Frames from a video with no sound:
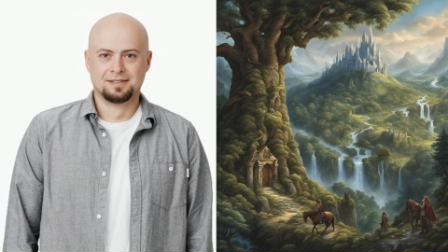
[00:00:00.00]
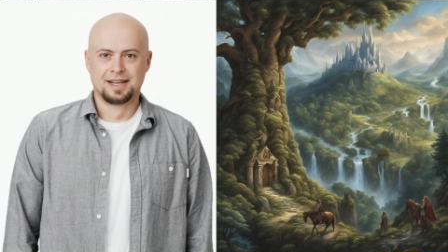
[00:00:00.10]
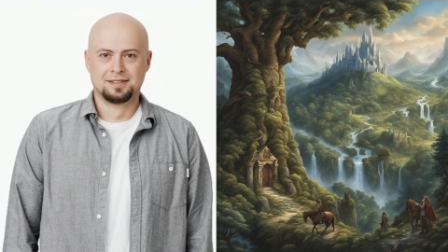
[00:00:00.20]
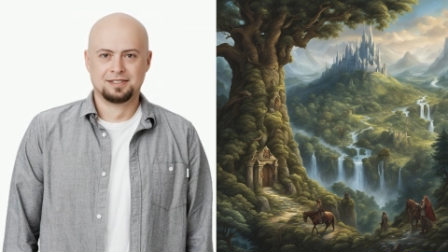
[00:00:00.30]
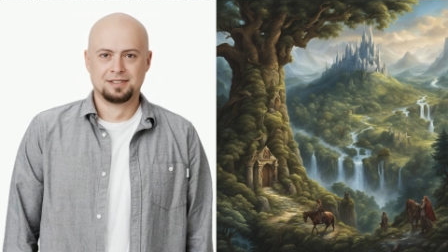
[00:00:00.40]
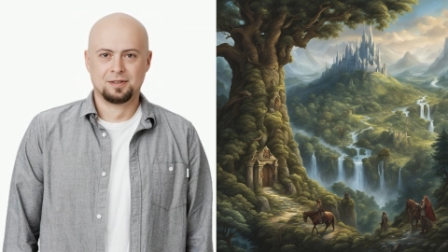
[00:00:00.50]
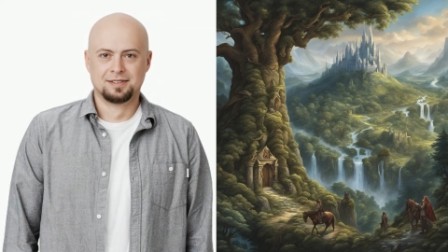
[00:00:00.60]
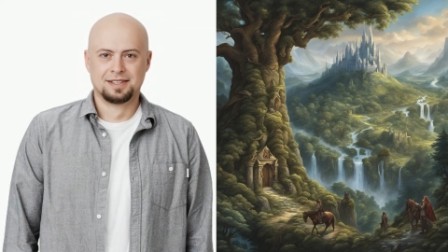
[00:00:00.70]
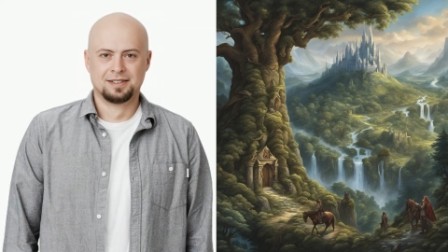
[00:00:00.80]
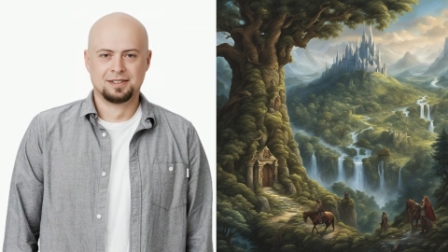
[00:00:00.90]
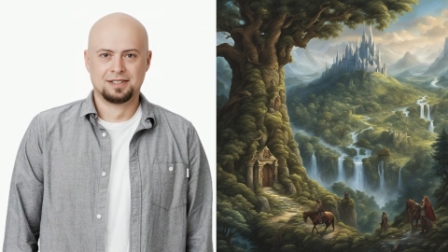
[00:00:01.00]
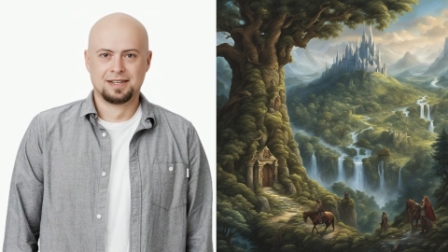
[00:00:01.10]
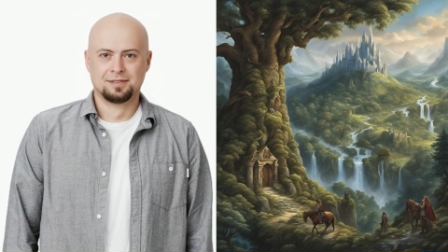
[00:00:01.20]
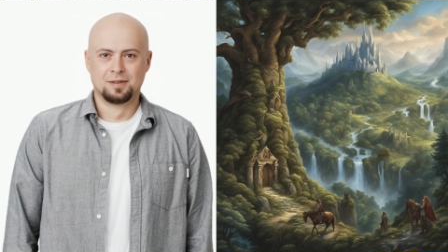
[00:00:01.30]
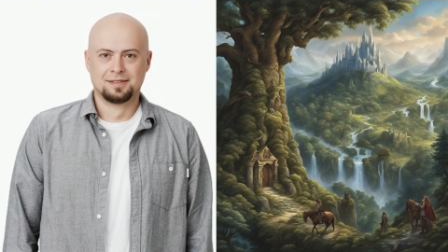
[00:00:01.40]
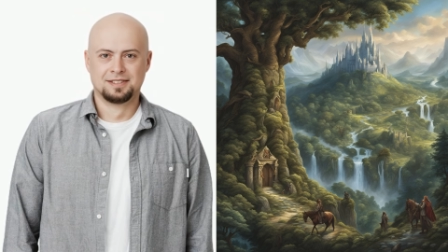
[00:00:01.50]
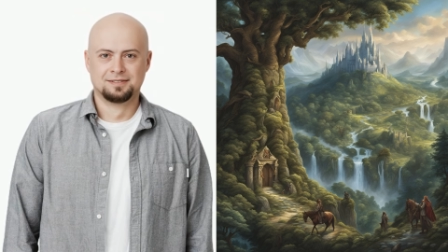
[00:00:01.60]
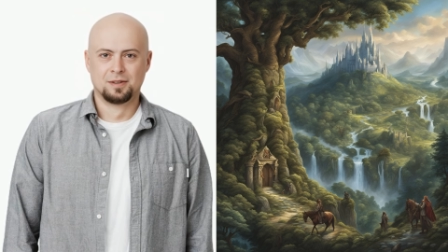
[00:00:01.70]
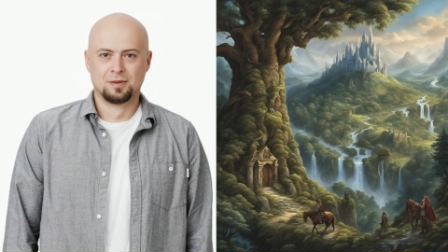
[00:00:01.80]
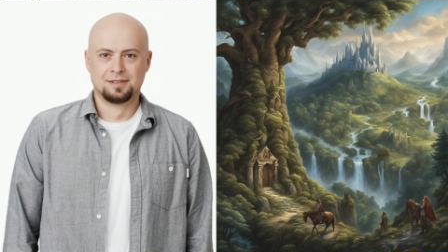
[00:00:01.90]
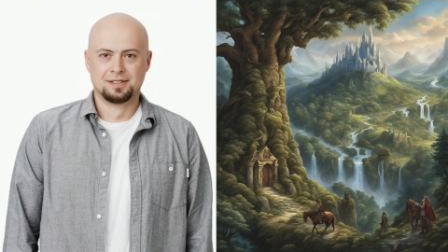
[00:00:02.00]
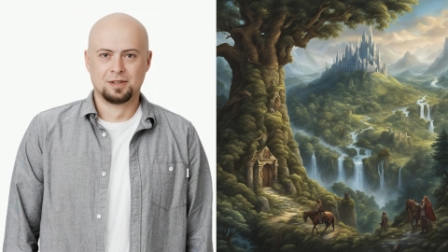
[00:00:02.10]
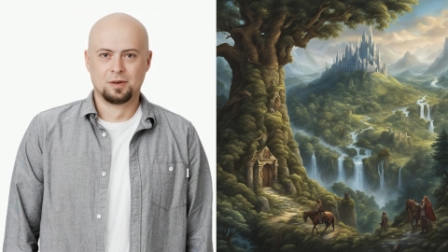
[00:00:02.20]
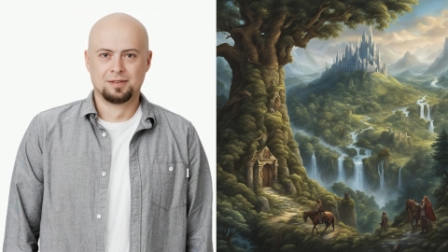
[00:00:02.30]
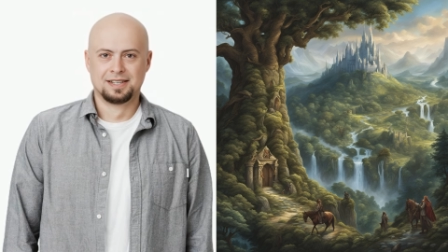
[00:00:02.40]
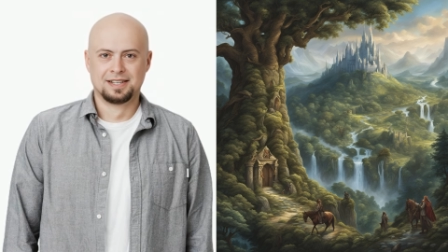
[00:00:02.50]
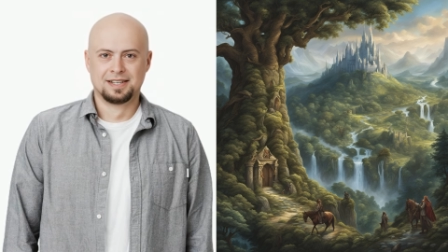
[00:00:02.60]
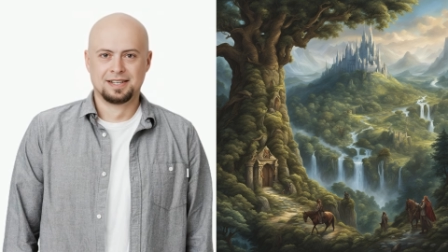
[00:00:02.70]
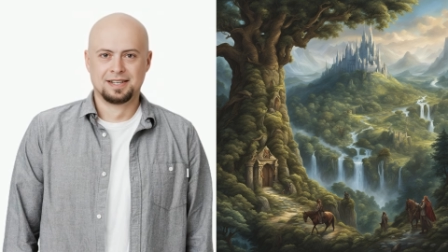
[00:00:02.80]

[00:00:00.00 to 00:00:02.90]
now stood as a shadow of its former glory,